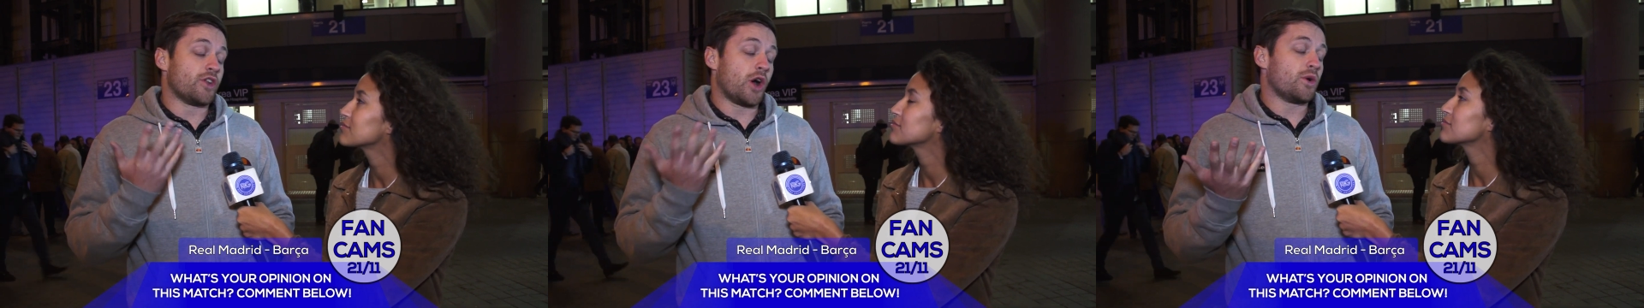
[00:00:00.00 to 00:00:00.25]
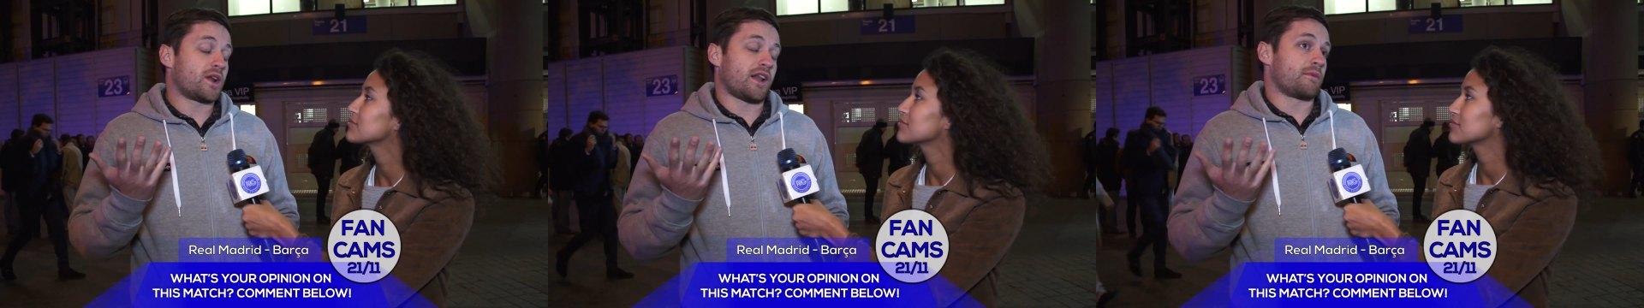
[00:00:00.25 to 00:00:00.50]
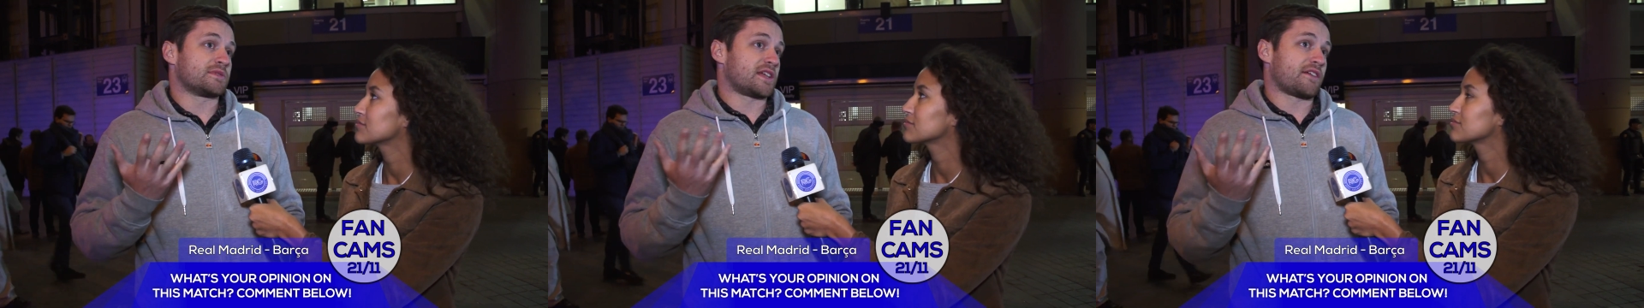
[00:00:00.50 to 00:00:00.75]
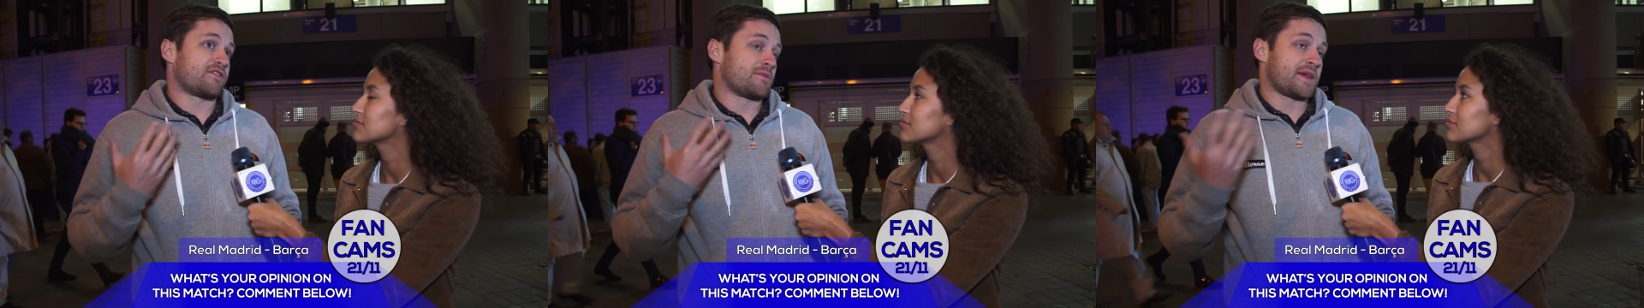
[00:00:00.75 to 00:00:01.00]
Speaker 1: no club
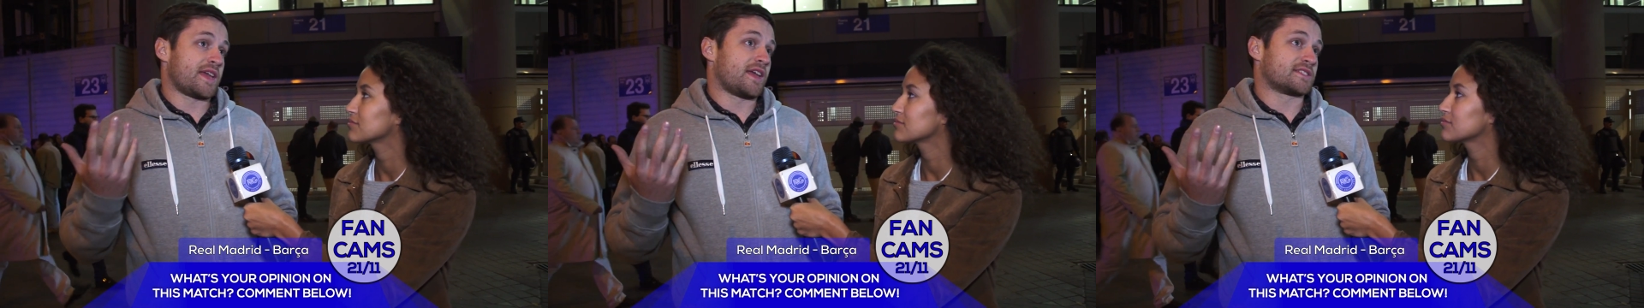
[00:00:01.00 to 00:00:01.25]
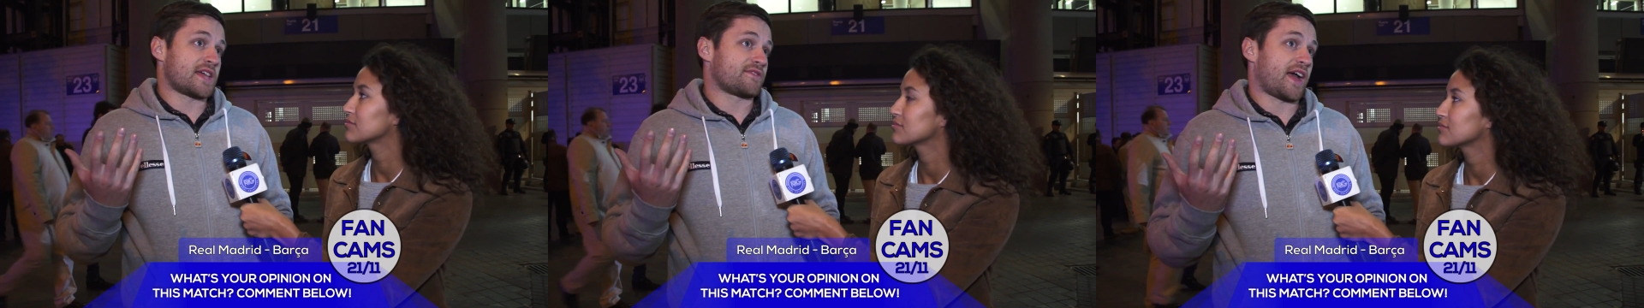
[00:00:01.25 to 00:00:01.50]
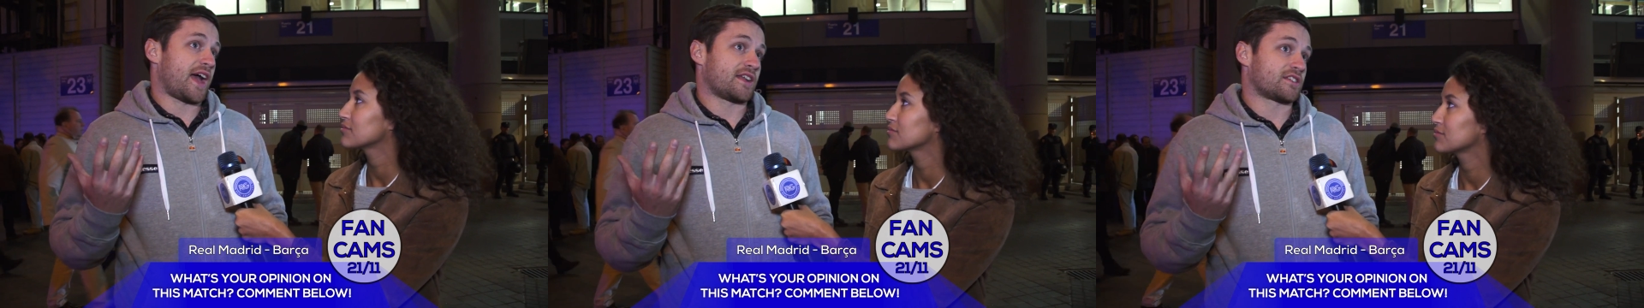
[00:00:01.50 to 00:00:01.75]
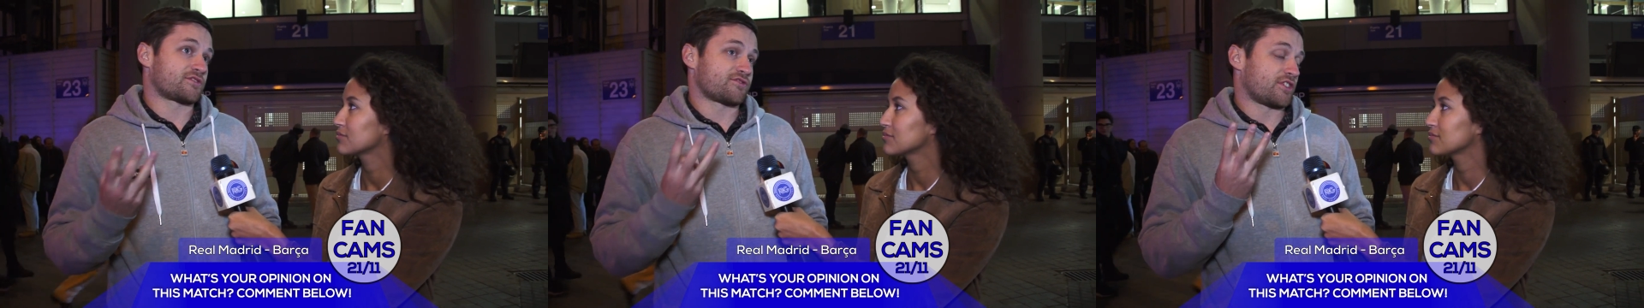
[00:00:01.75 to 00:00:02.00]
has, for me has ever
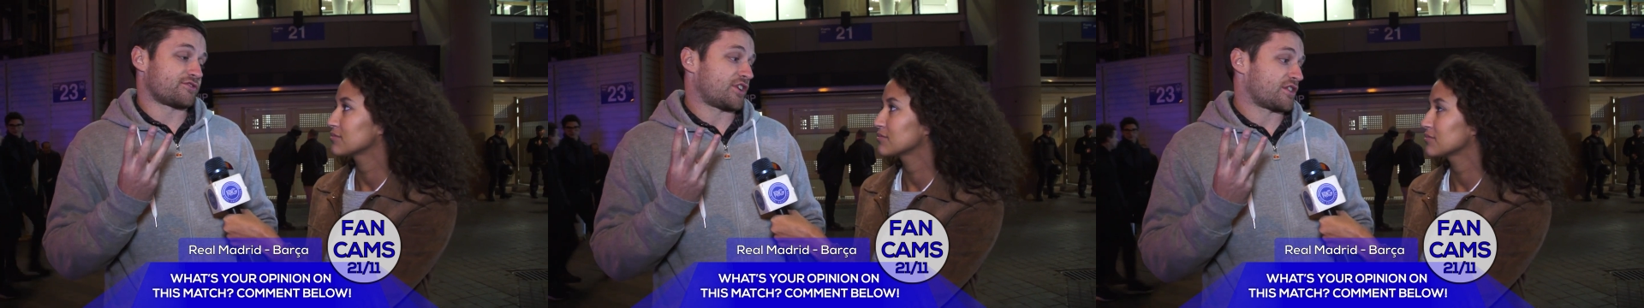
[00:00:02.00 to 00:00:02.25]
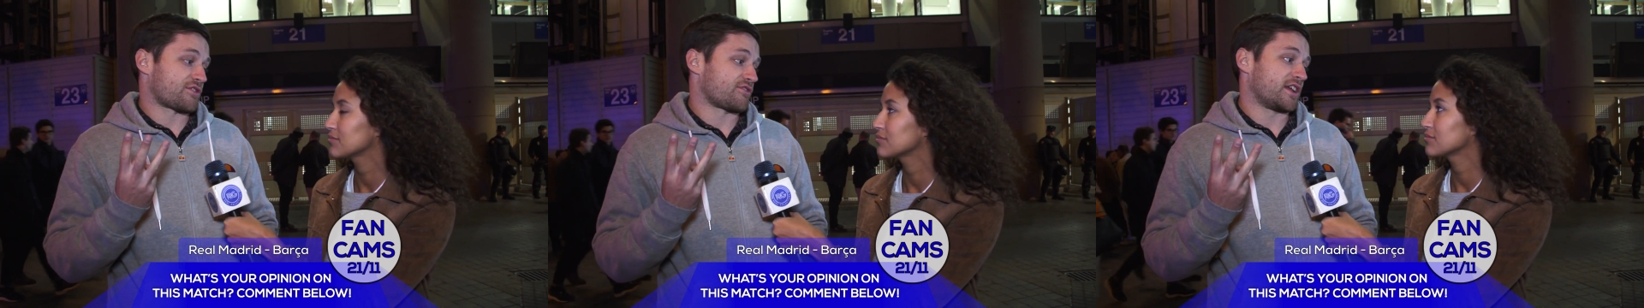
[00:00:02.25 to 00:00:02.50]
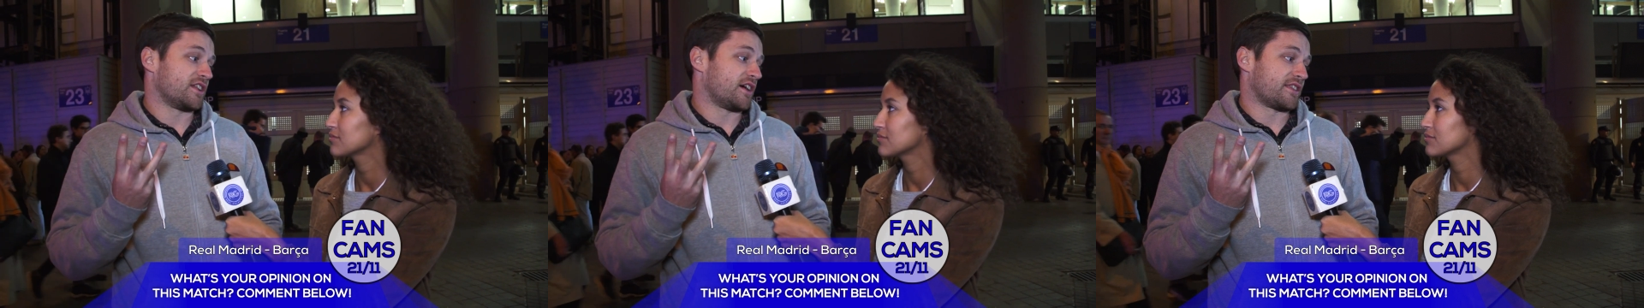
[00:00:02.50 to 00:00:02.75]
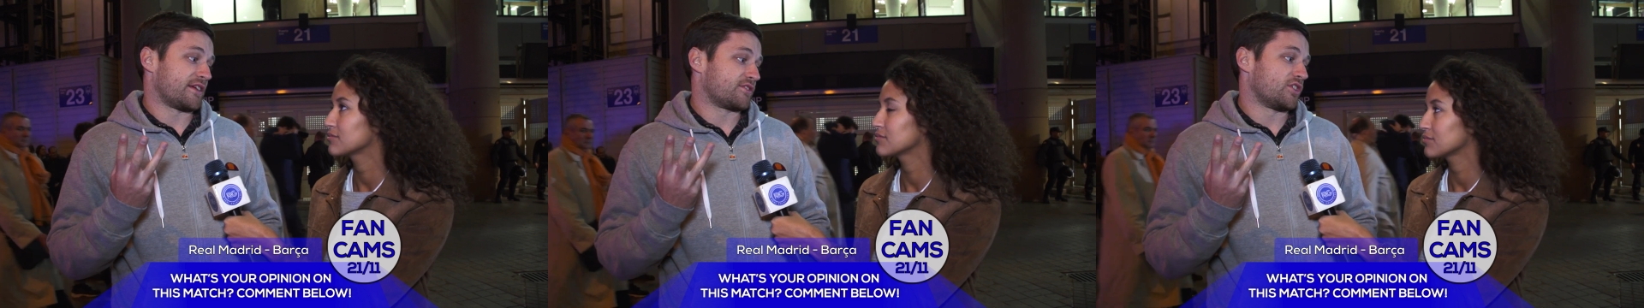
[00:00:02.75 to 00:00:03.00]
had a, a, front three
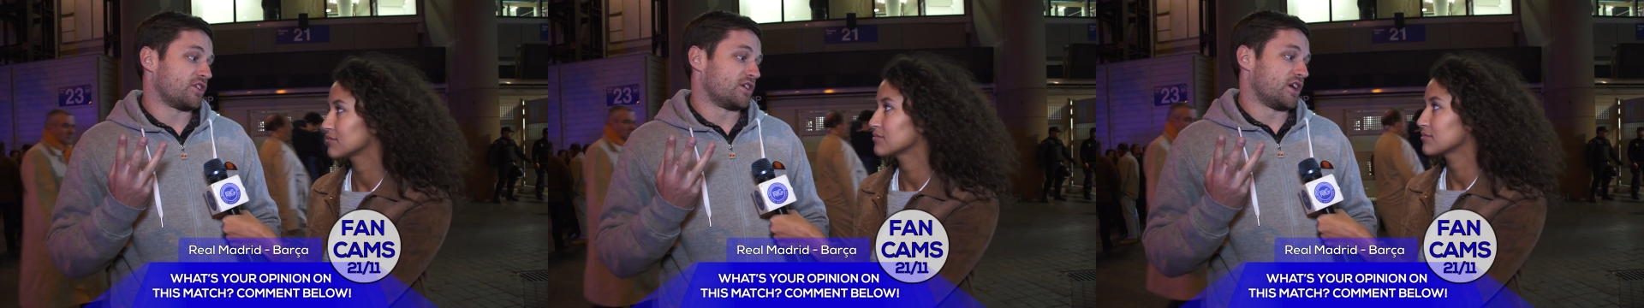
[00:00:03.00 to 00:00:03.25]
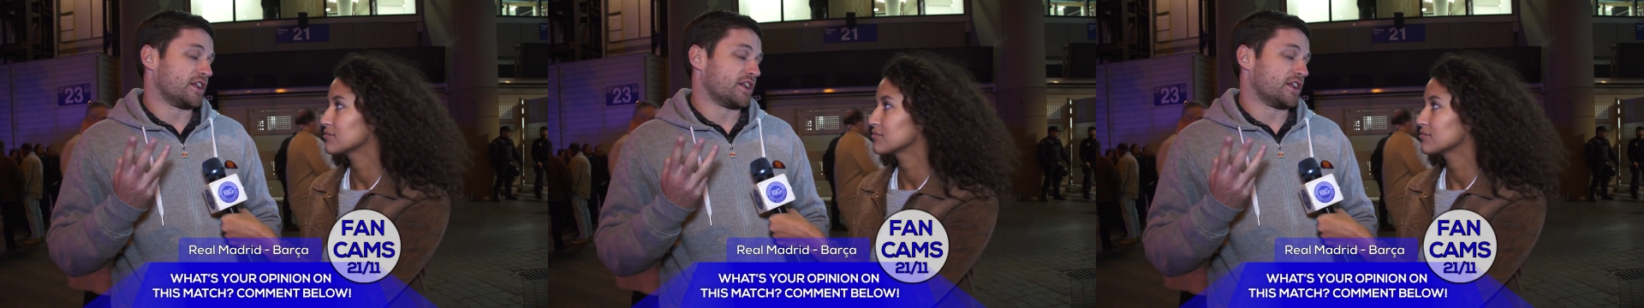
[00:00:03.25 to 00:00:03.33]
like they've got.